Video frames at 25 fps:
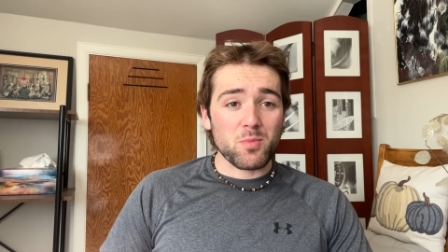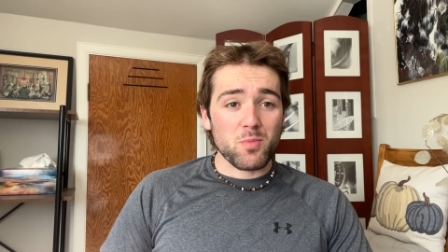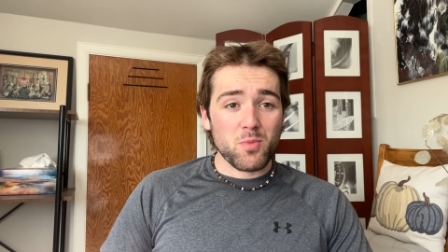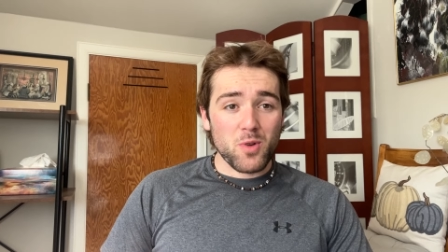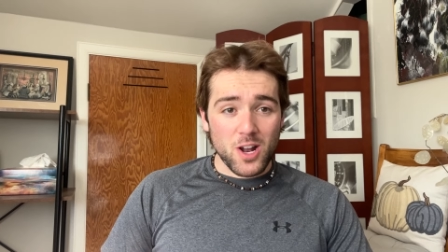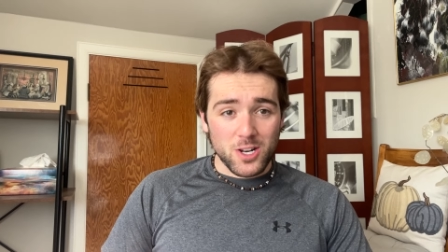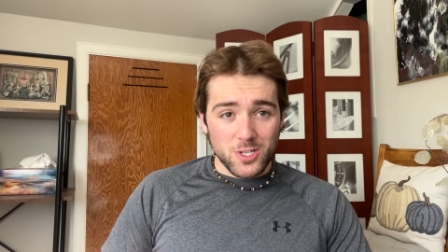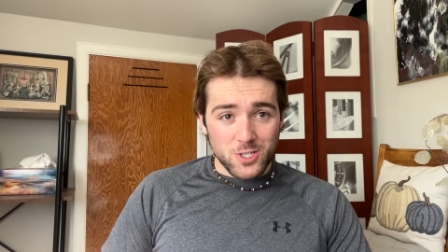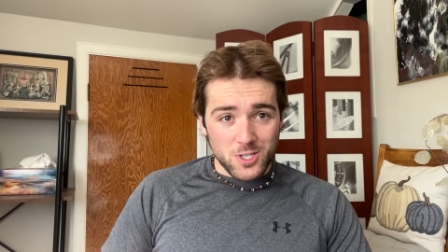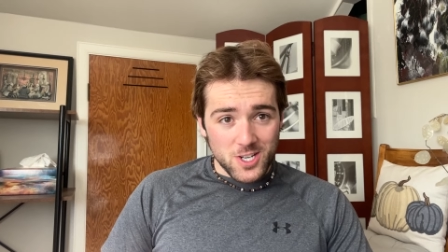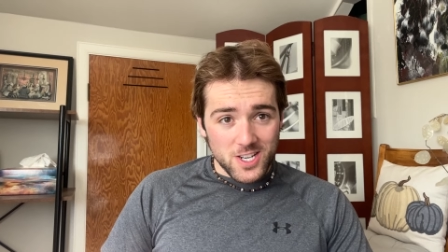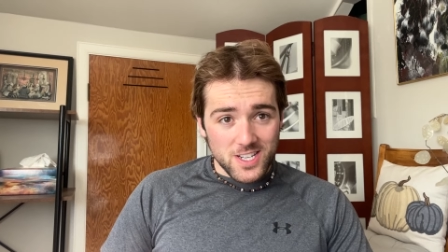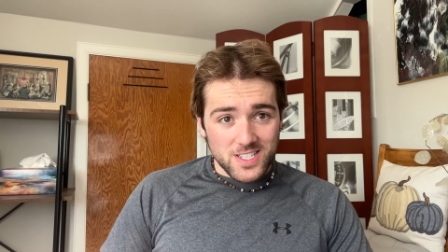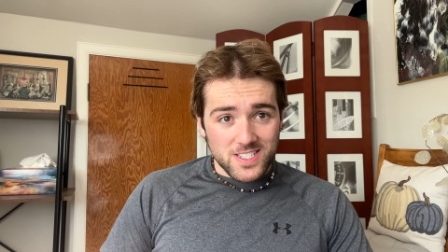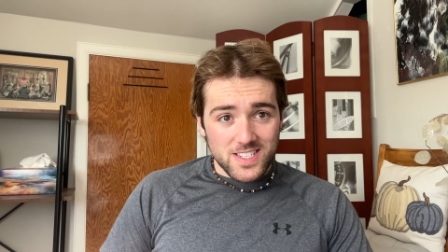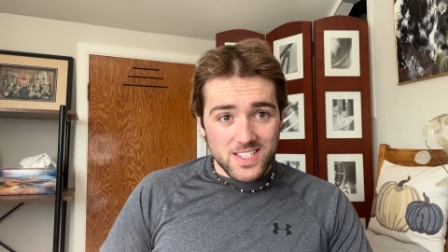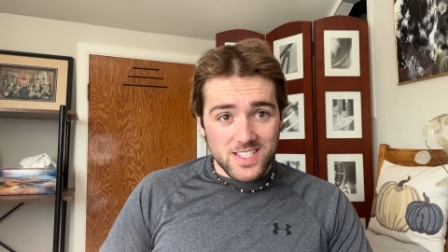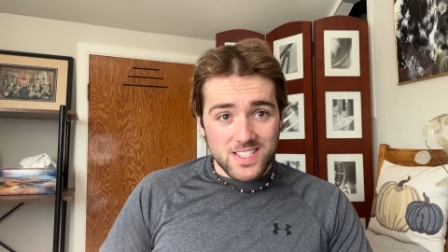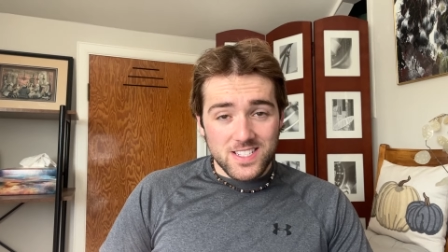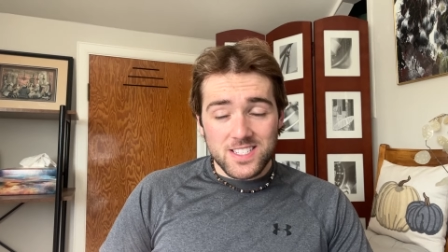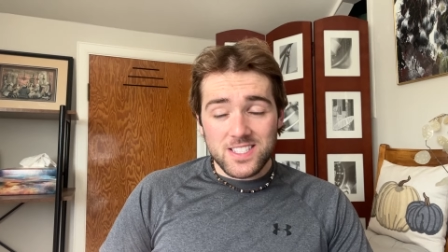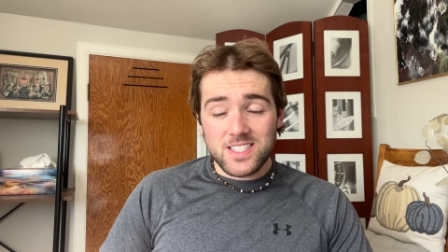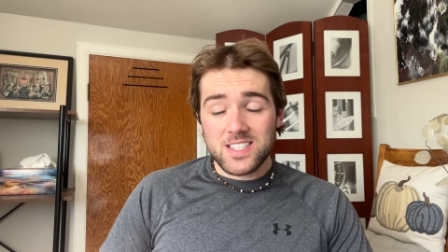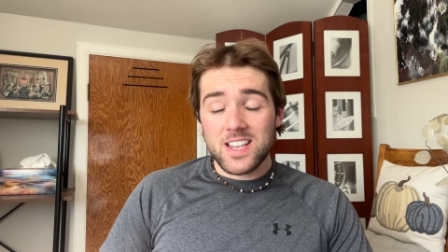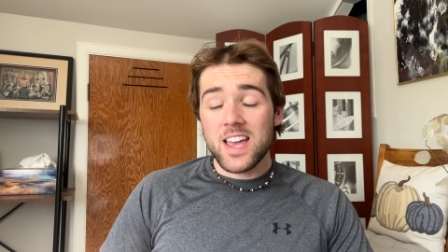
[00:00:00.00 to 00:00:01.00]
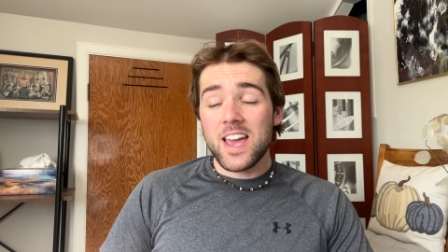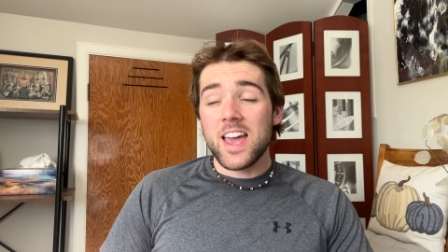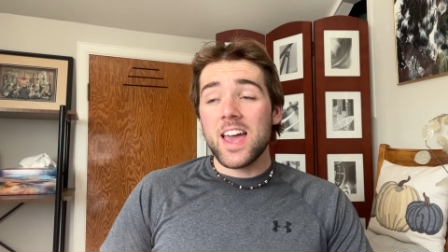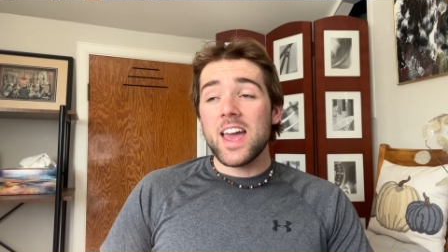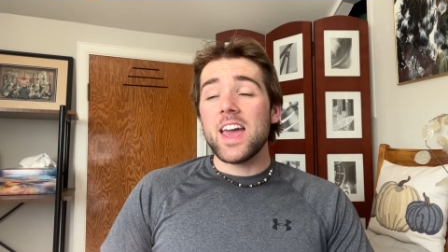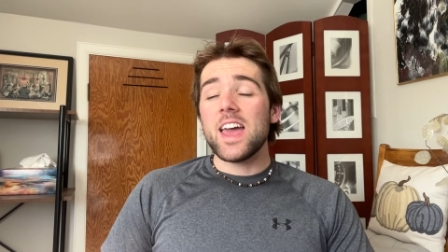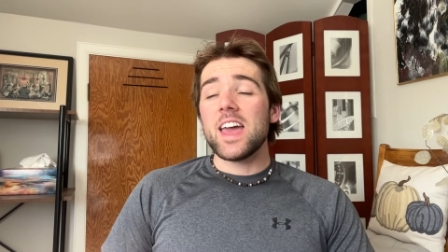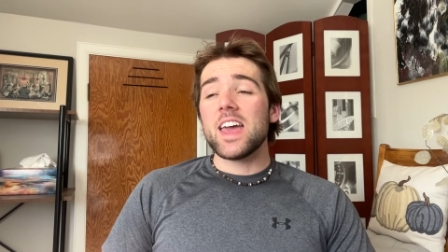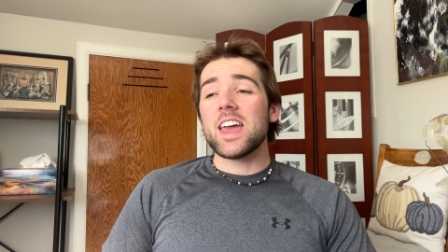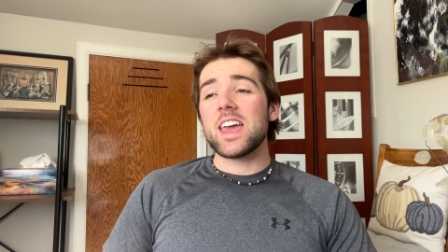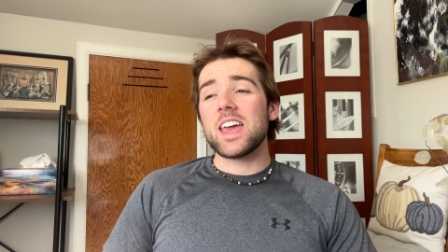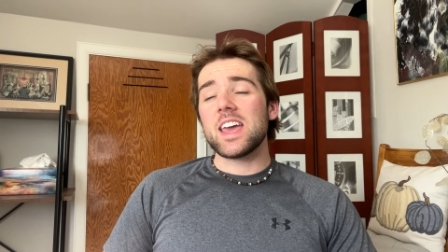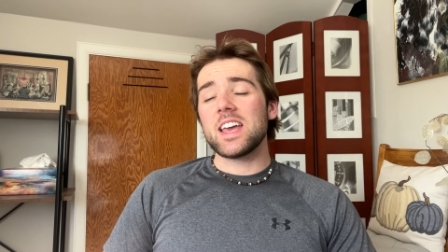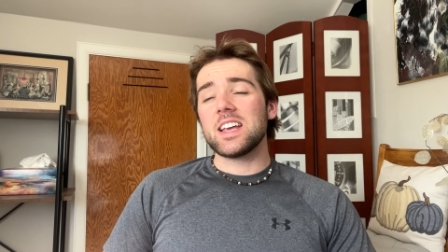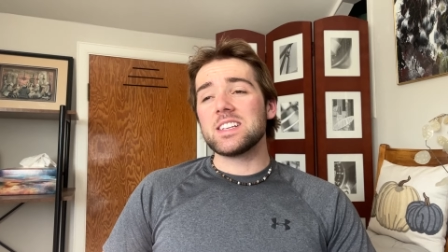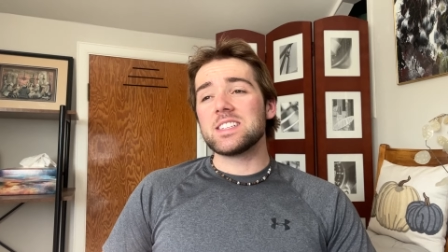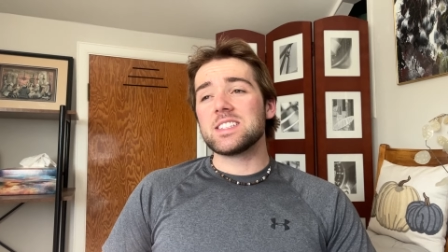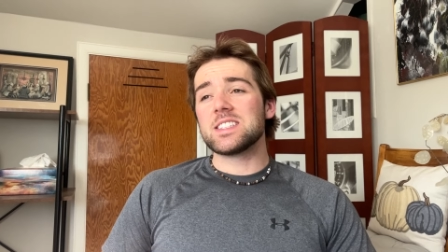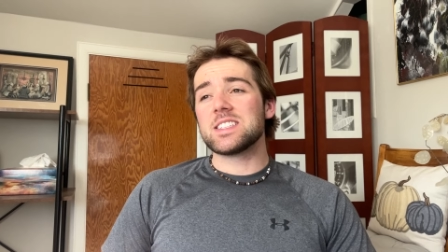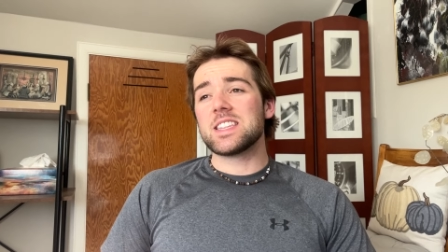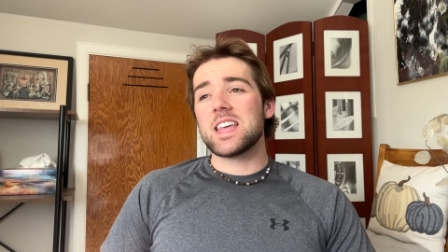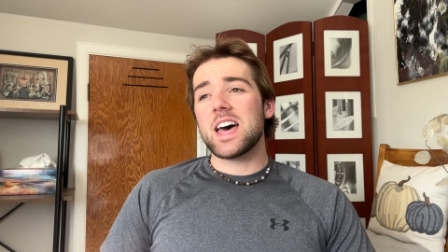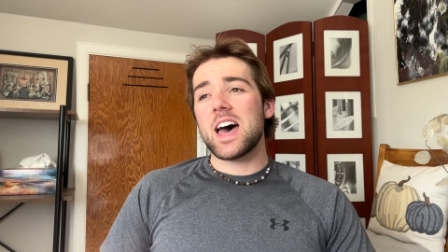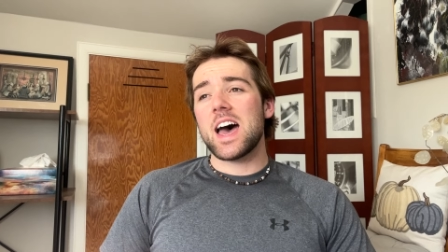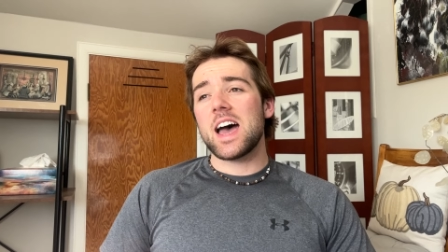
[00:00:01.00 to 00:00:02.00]
prejudices,
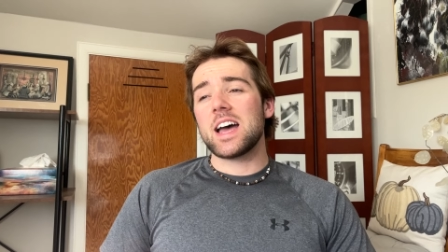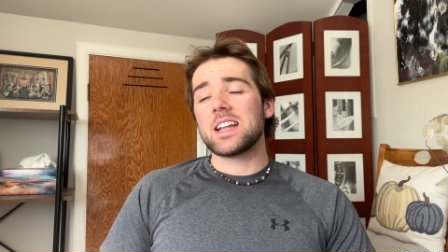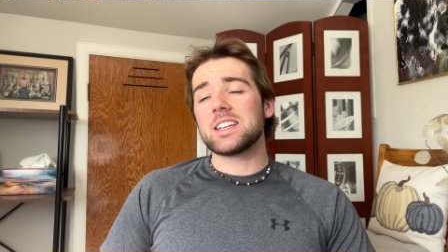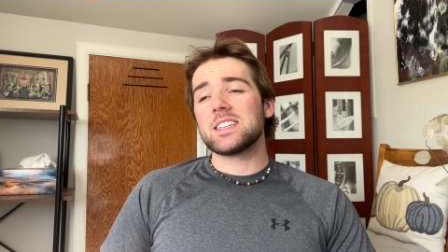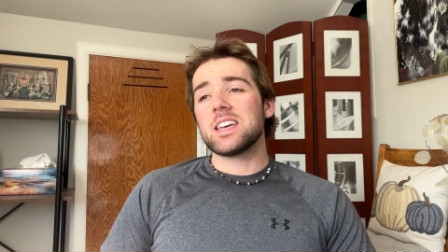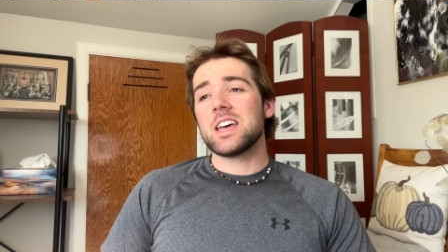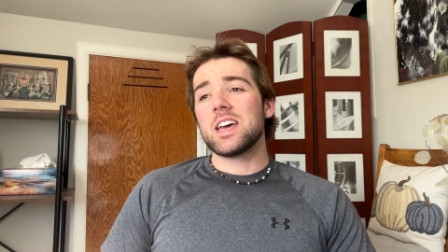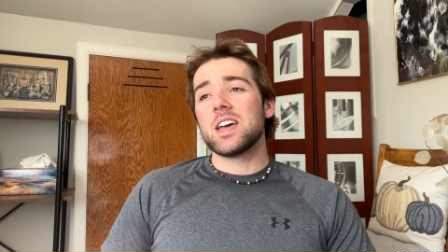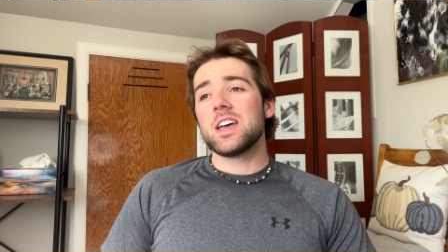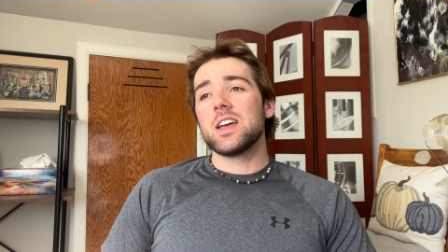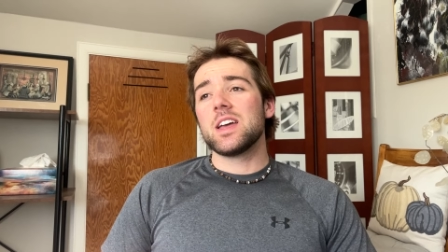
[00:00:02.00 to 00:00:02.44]
is that